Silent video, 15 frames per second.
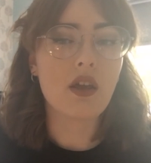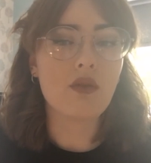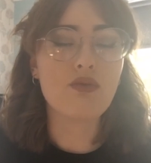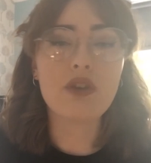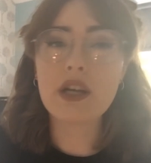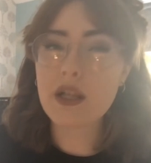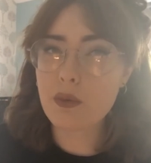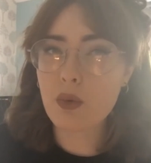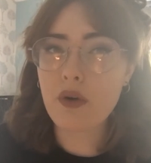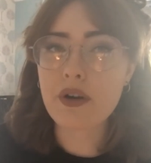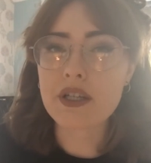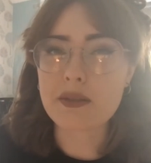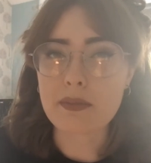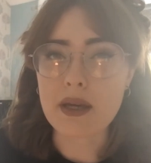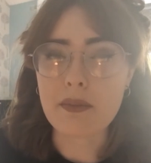really
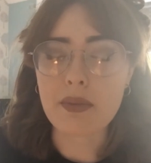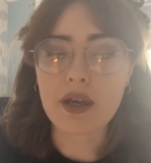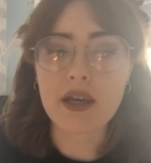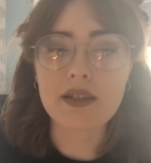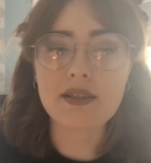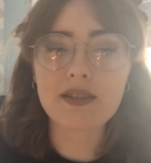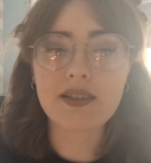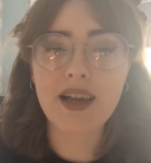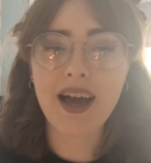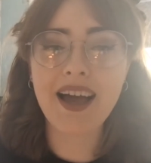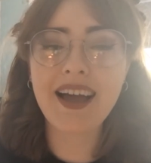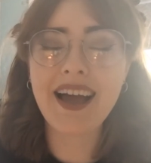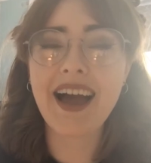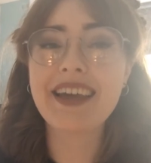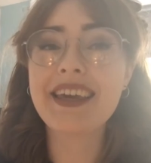worried me because
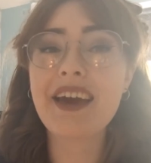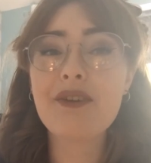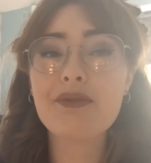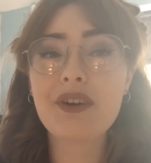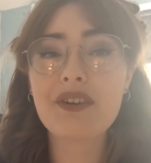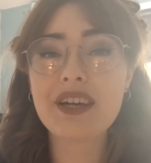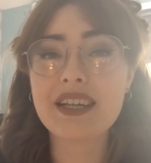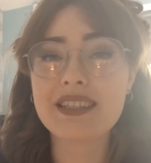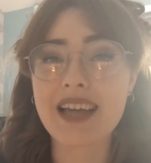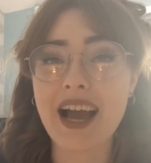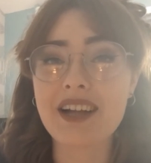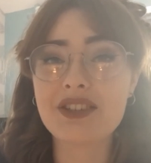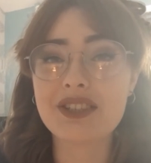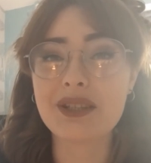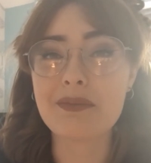I get very
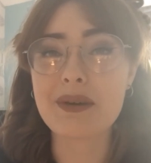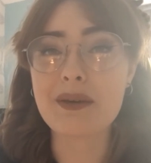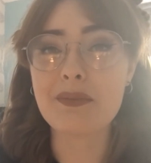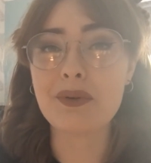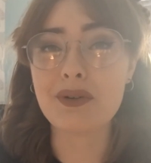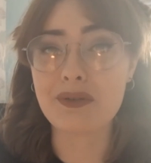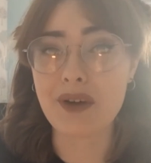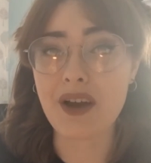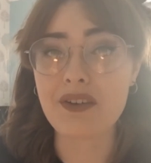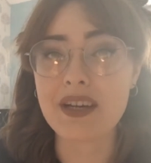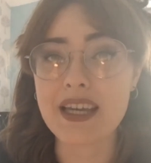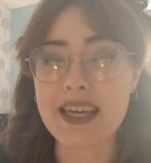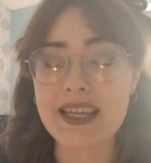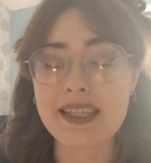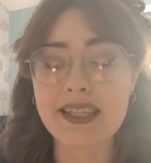attached to people very
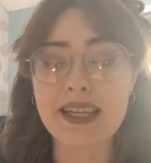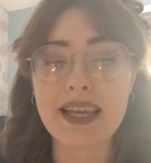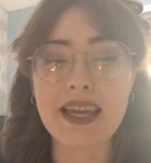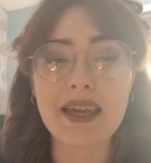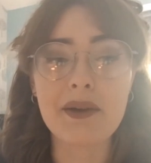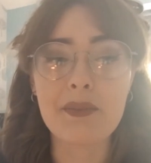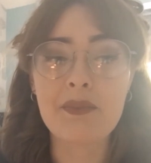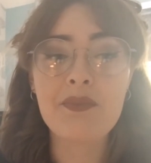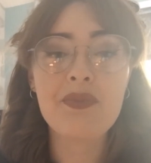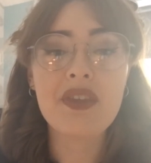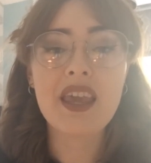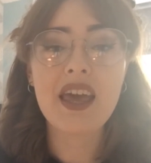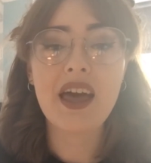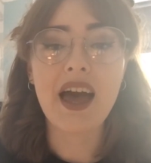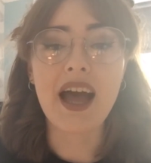easily,
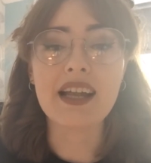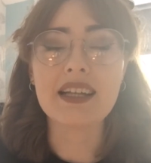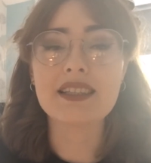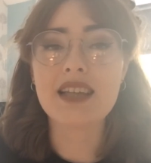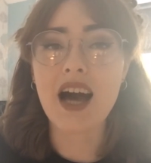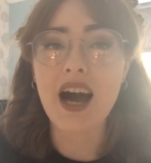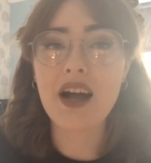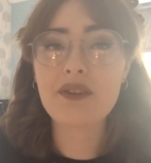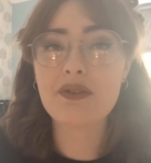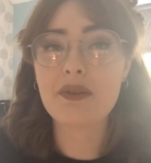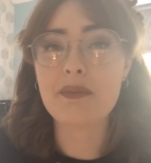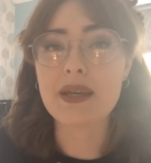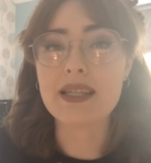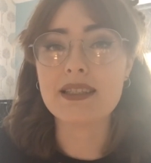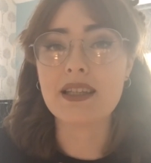and it's hard for
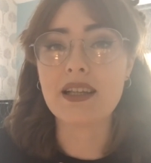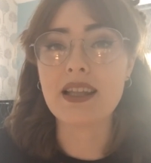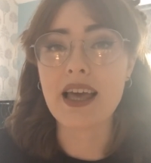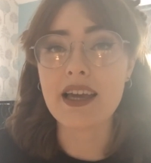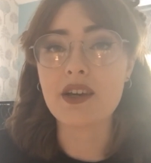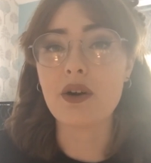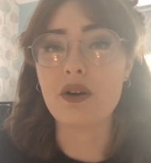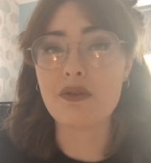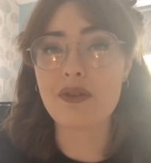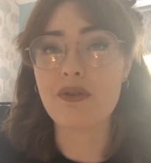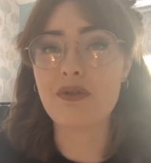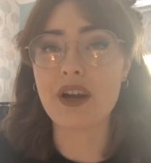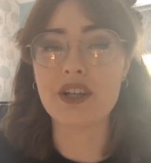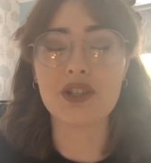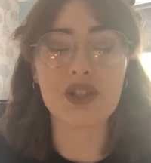me to let go of the
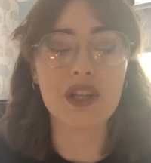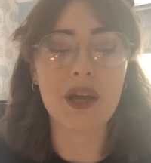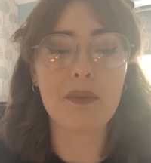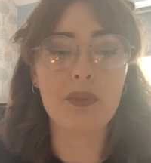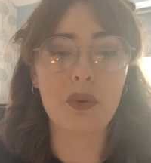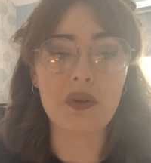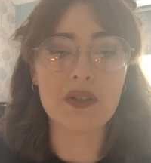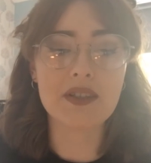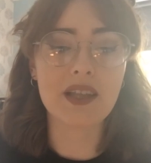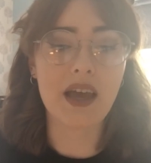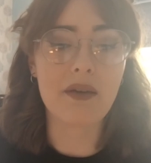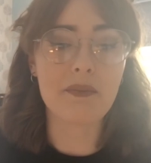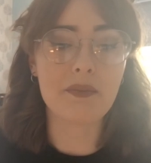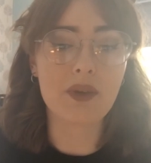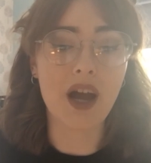friendship once
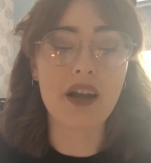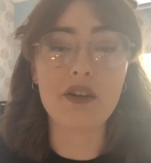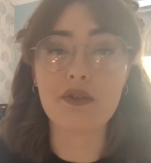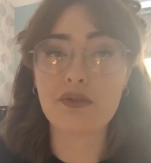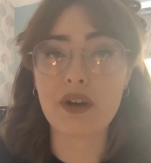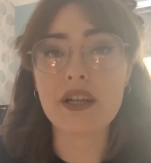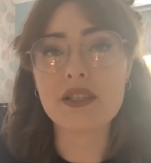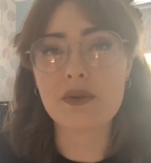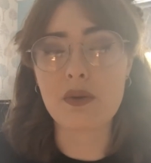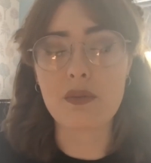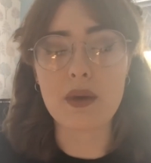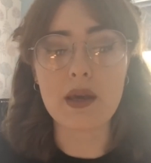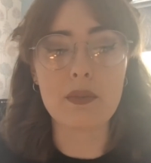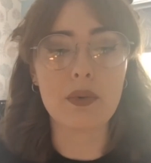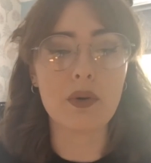I'm kind of friends with
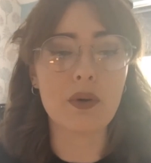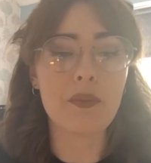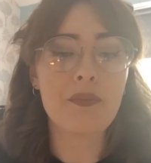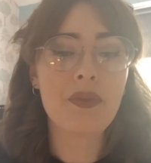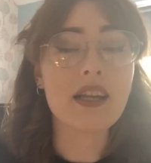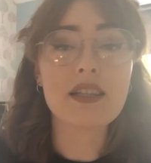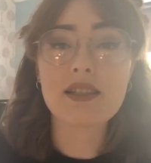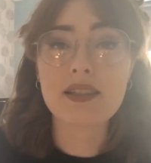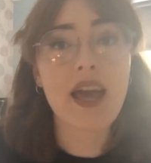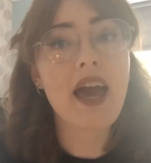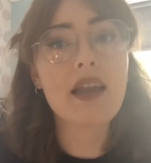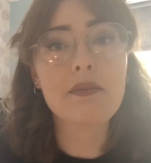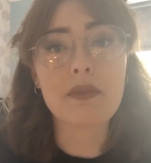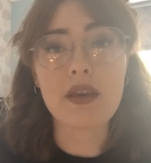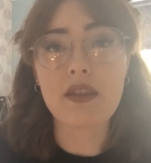people, and it
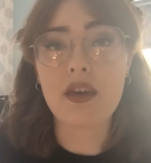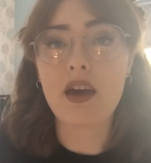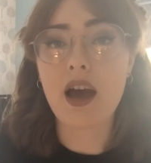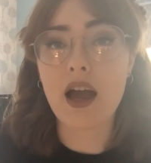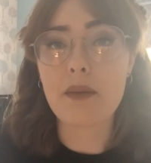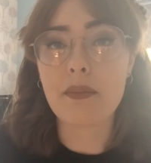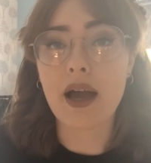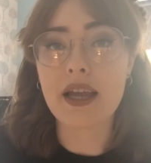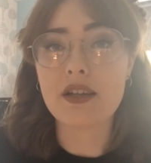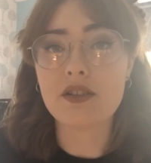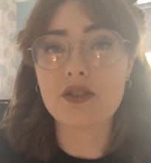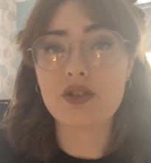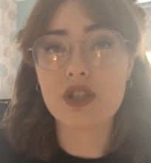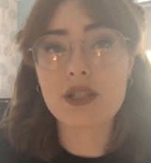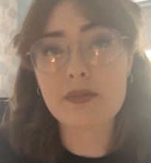scared me that I might
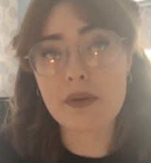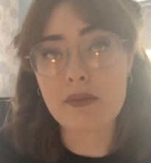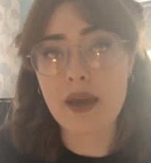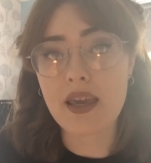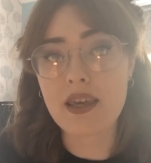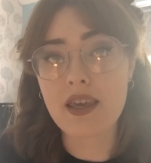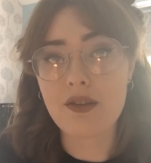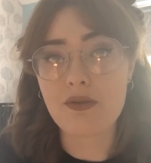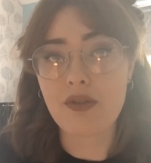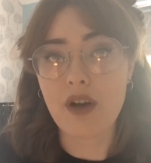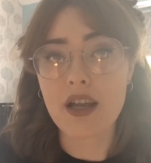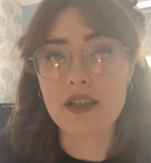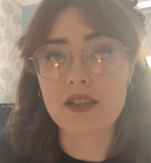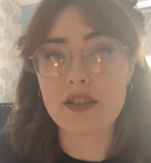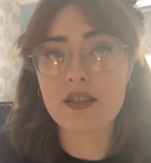just be making
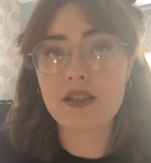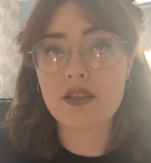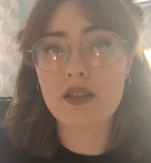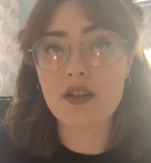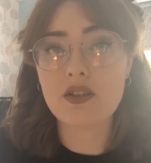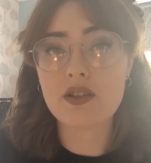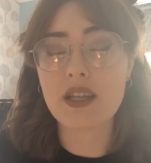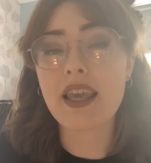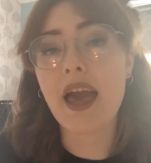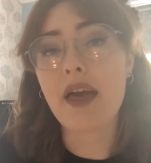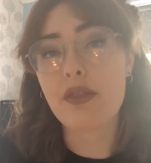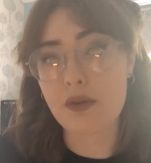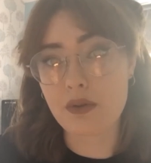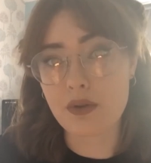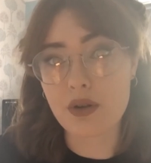friends to
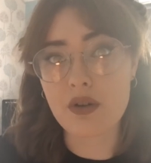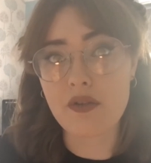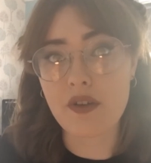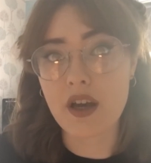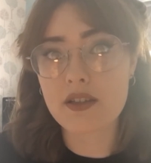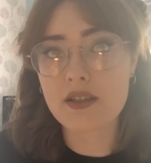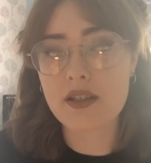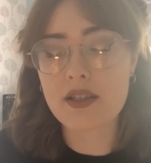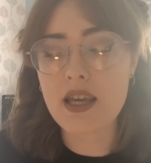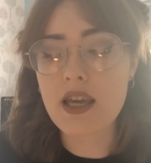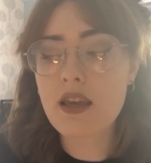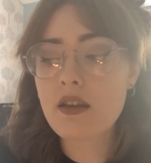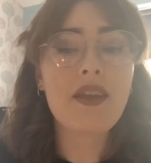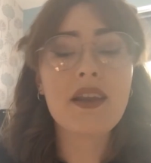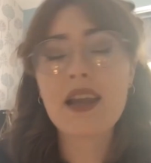get through
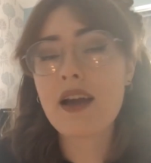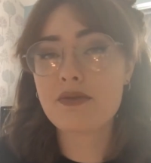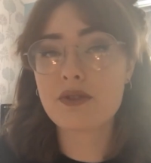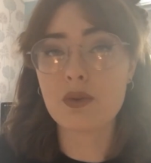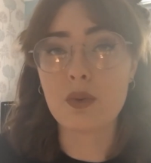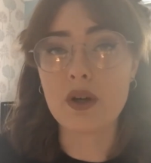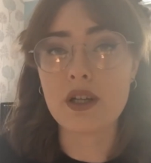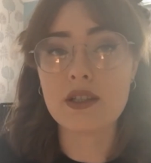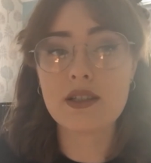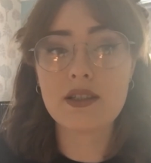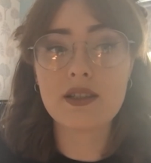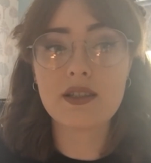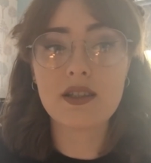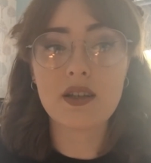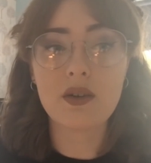university, and then
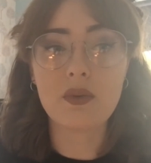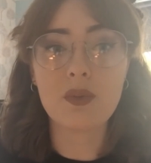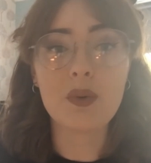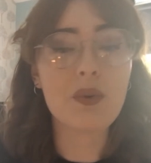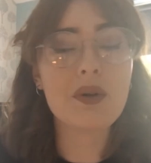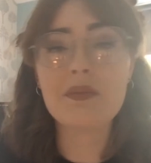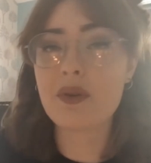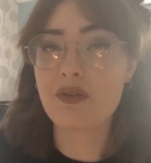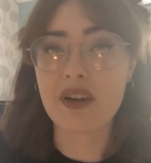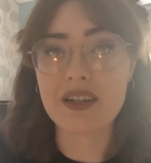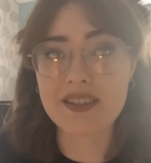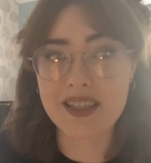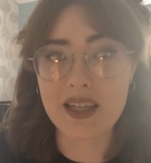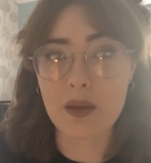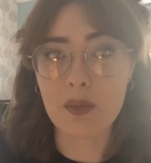afterwards we wouldn't be
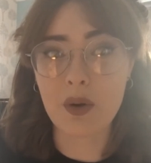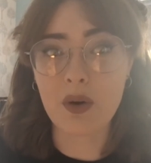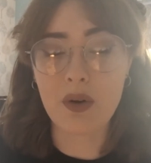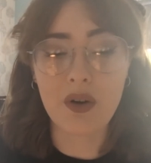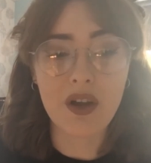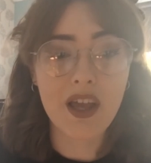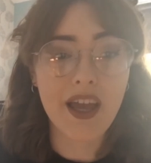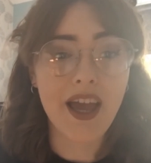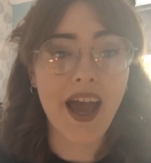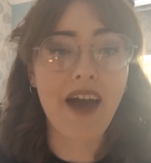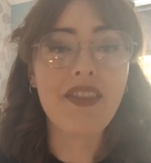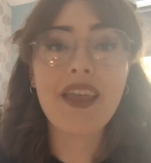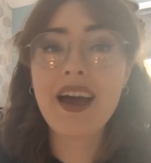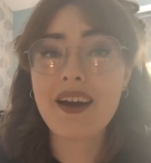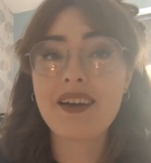friends anymore.
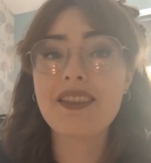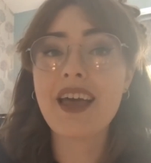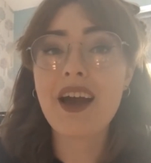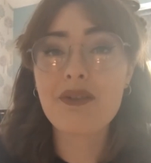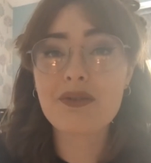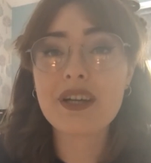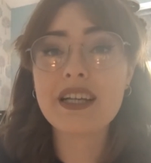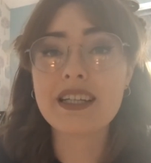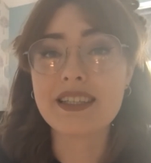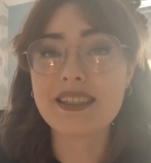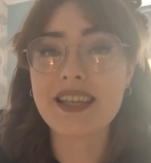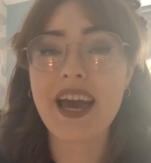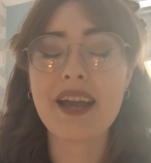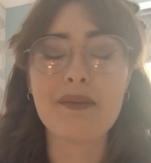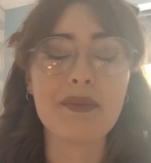And that really
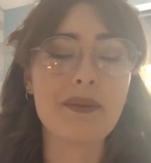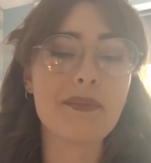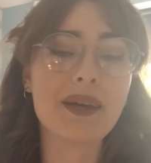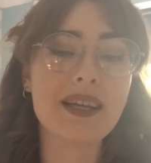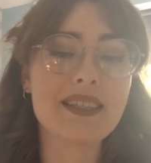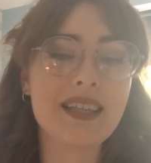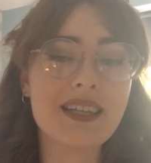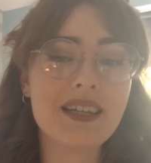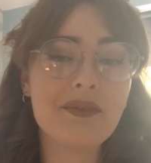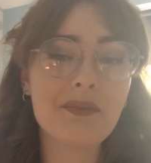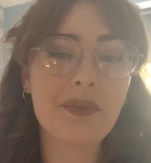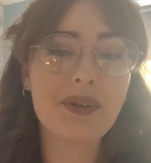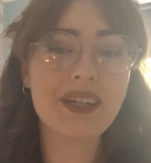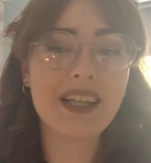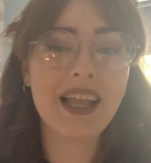scared me, because I didn't
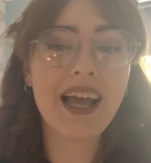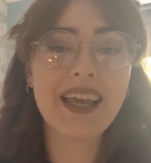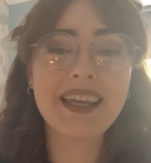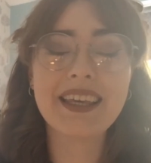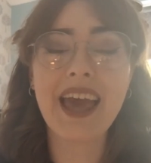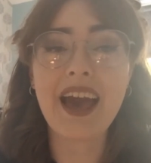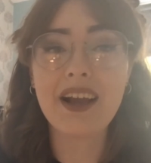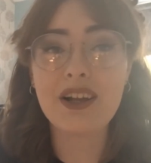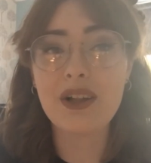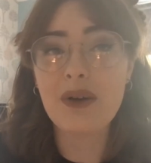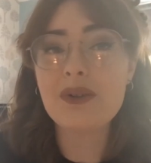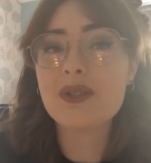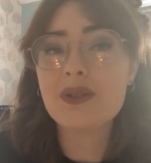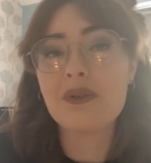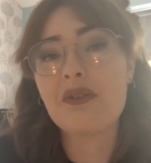want to like get
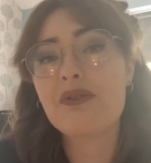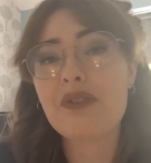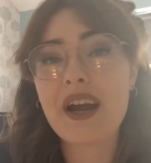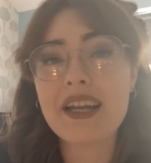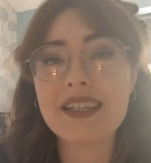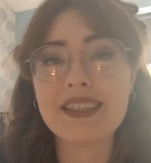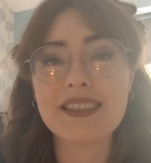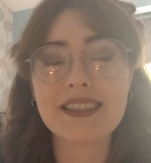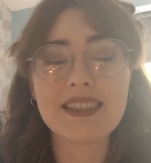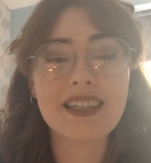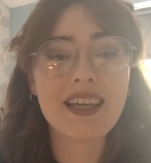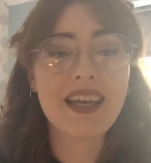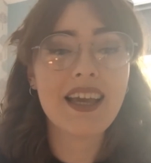close to a friend